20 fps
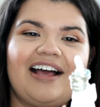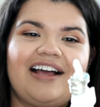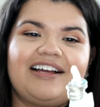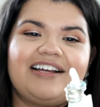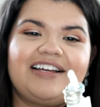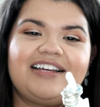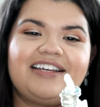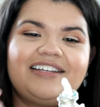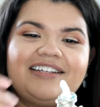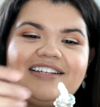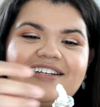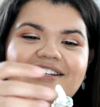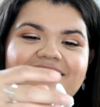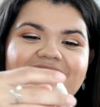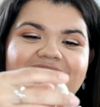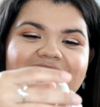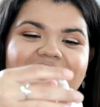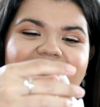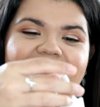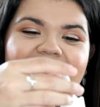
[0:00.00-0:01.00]
I
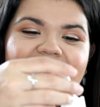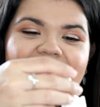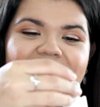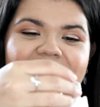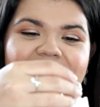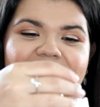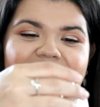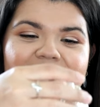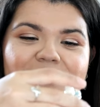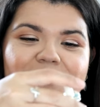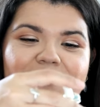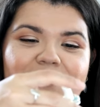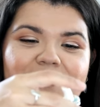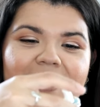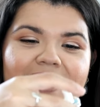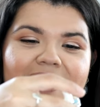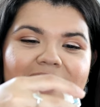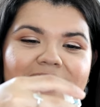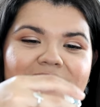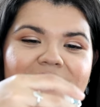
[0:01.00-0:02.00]
love the little
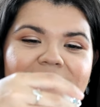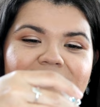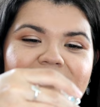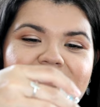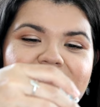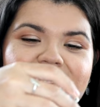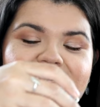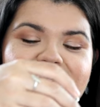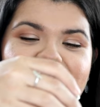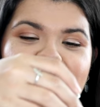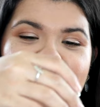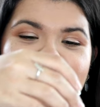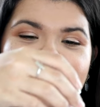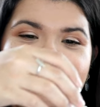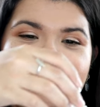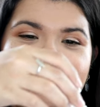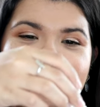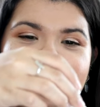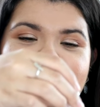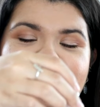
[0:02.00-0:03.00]
elephant that's on
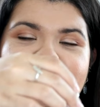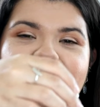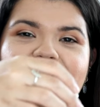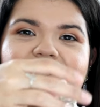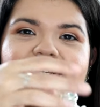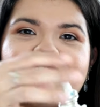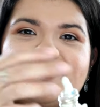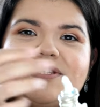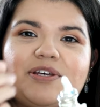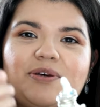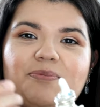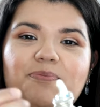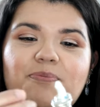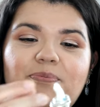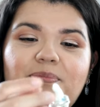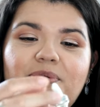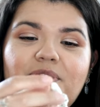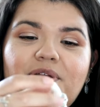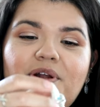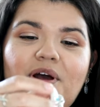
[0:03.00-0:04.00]
here. You get to
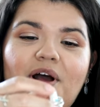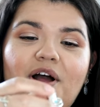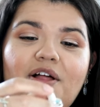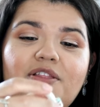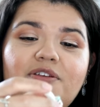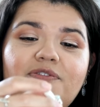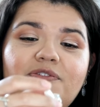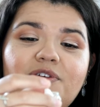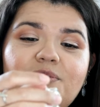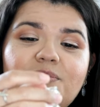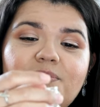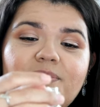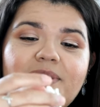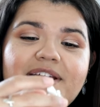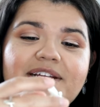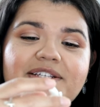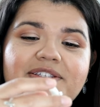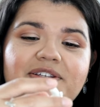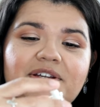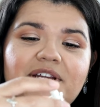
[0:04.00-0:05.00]
put all of your
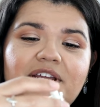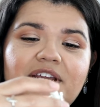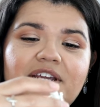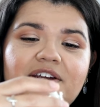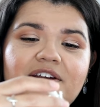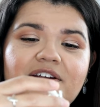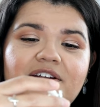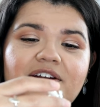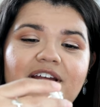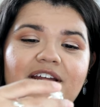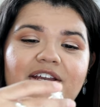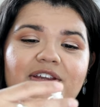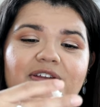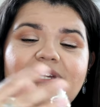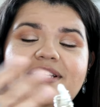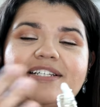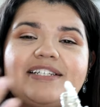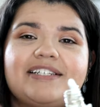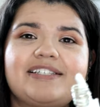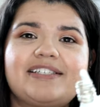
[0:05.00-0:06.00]
rings on here and you
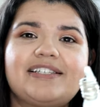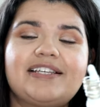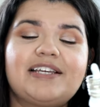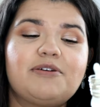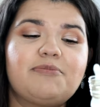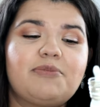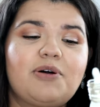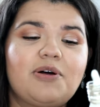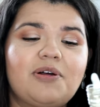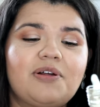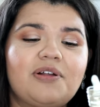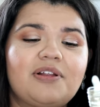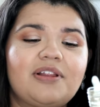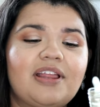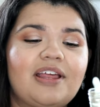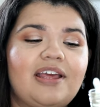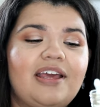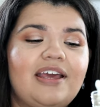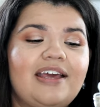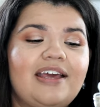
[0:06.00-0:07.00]
get to see them all